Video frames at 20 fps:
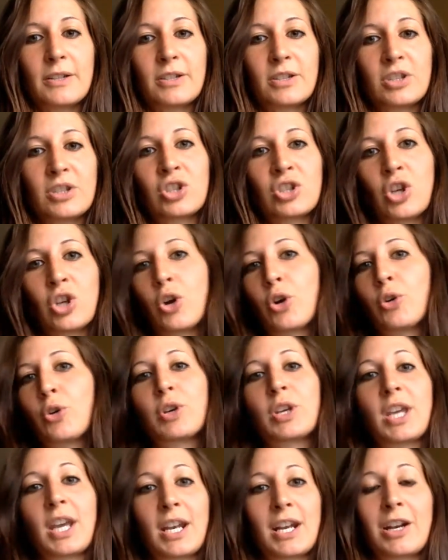
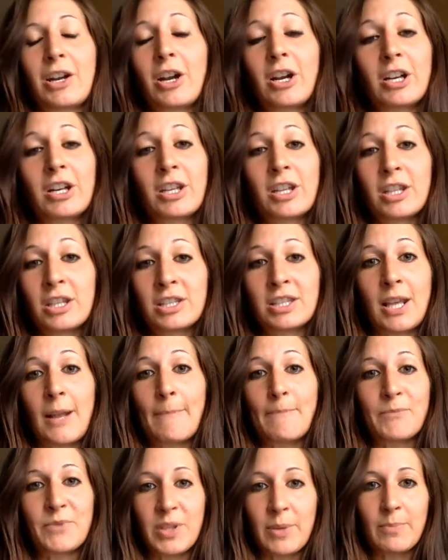so he had a lot of the
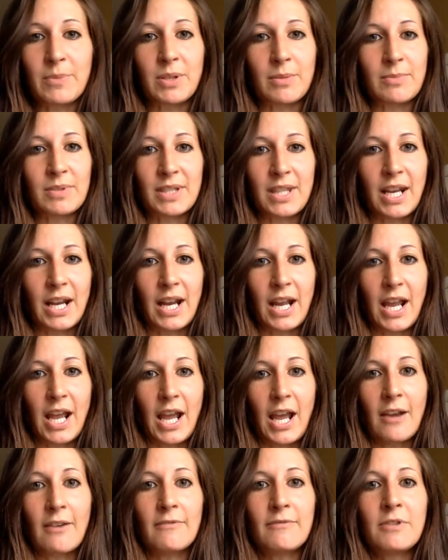same symptoms that I
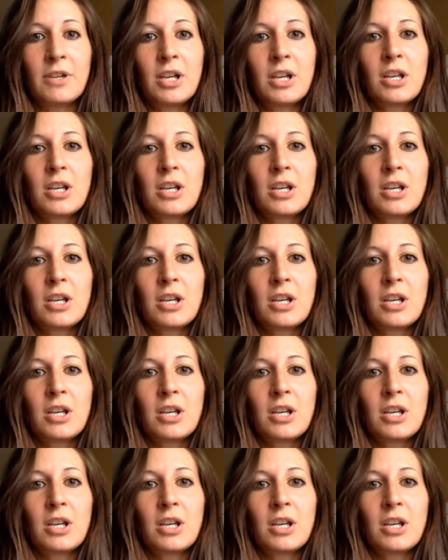have.